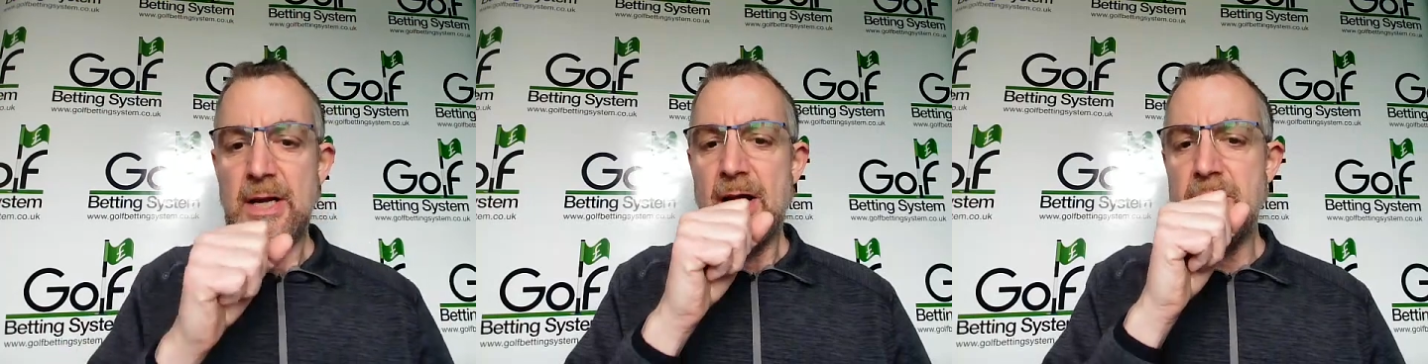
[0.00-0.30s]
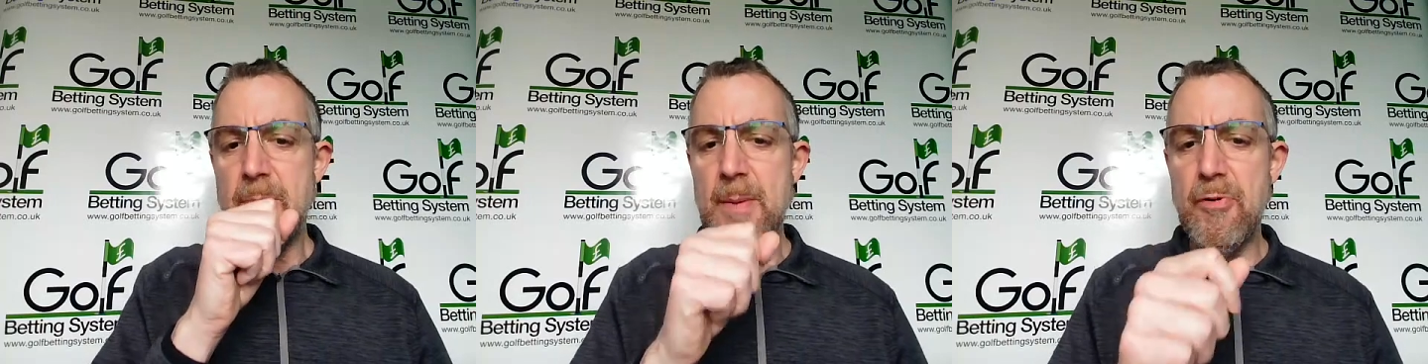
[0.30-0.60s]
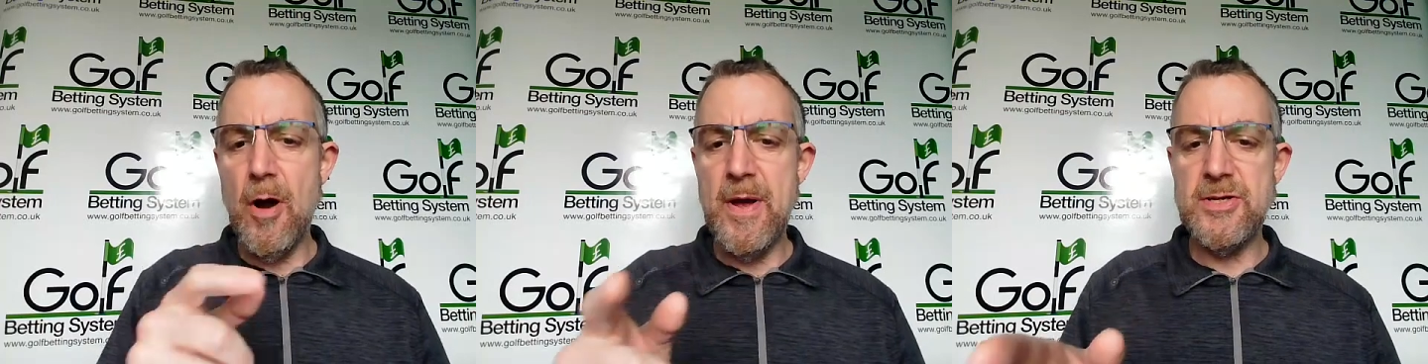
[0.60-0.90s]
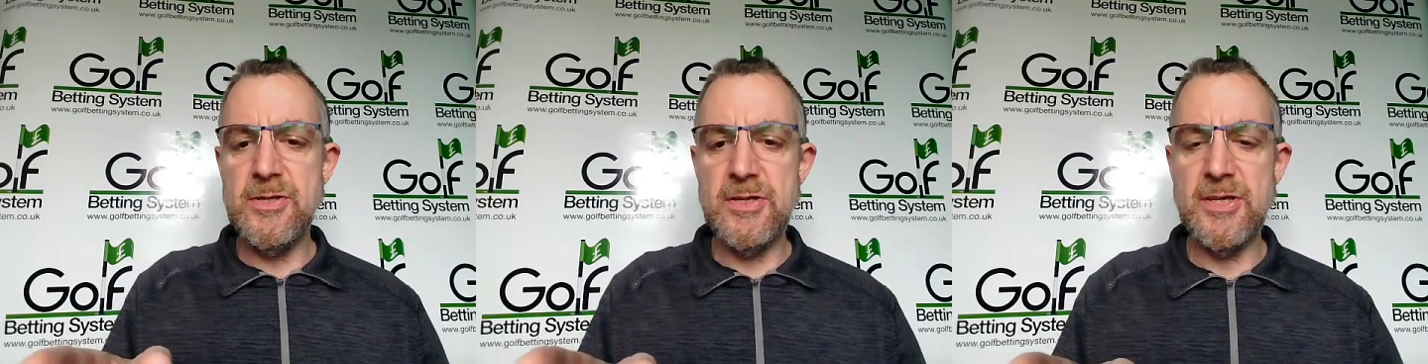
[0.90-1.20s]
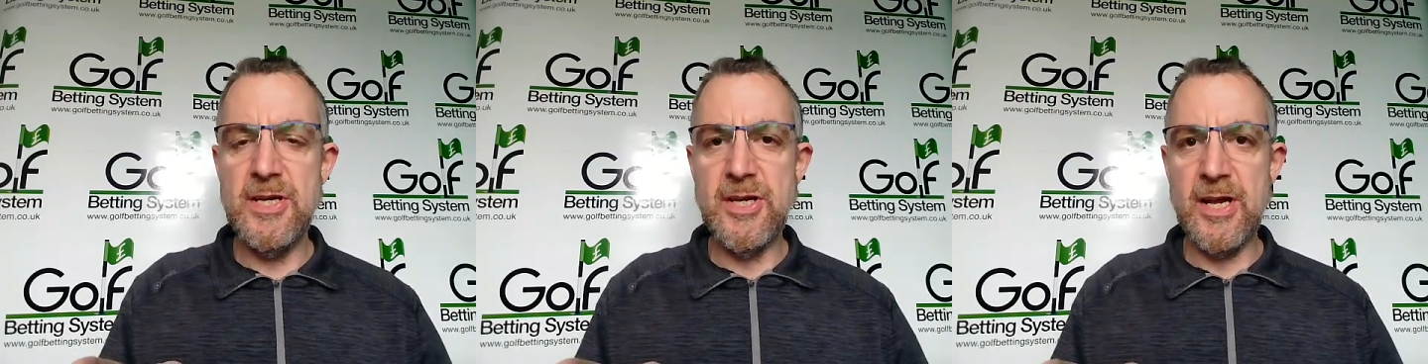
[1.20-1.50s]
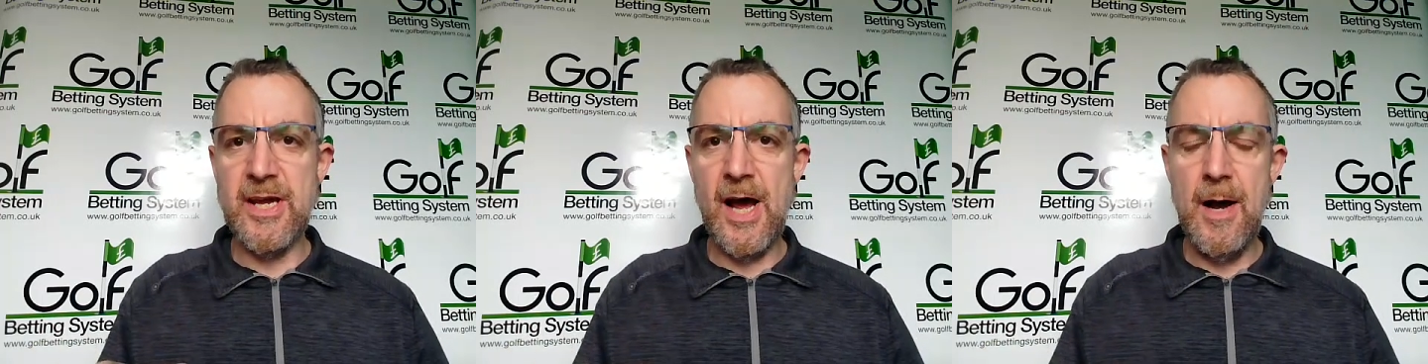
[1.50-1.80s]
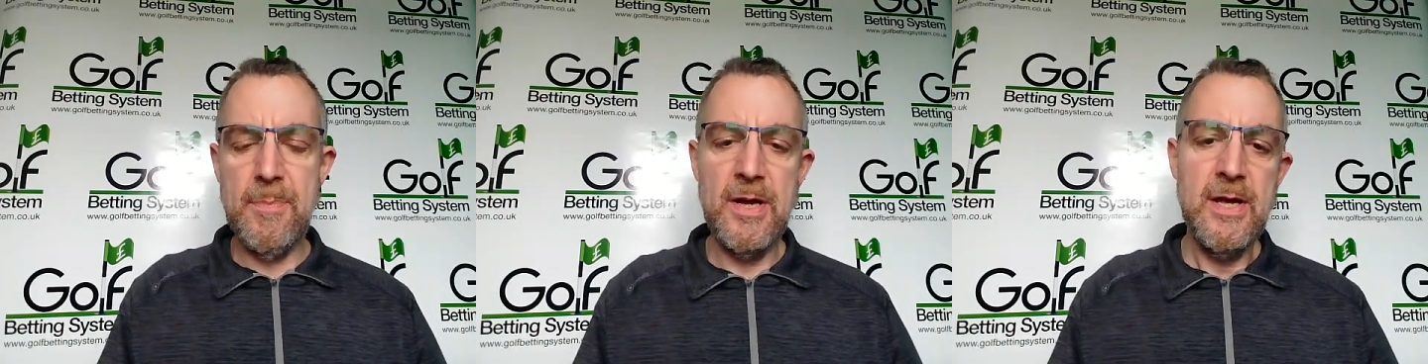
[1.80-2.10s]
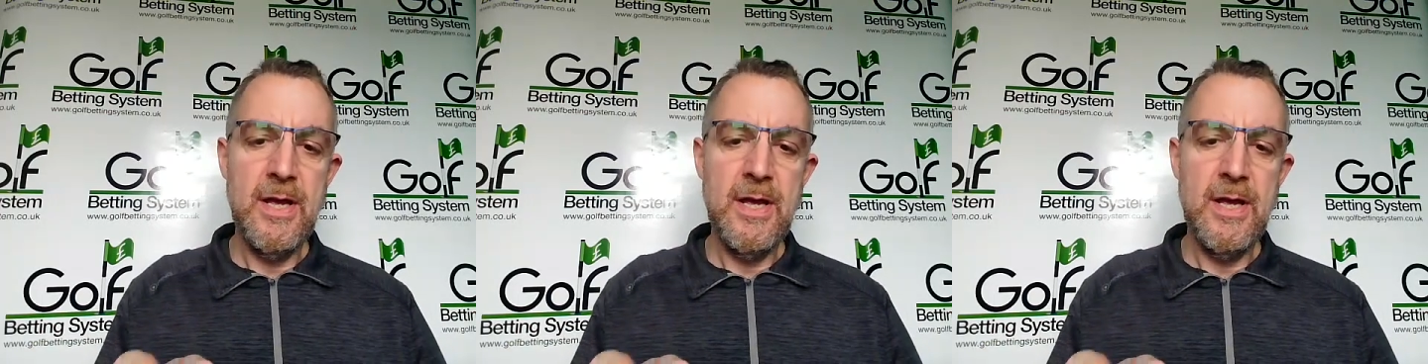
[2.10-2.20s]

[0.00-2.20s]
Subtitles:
And you remember I mentioned the CJ Cup?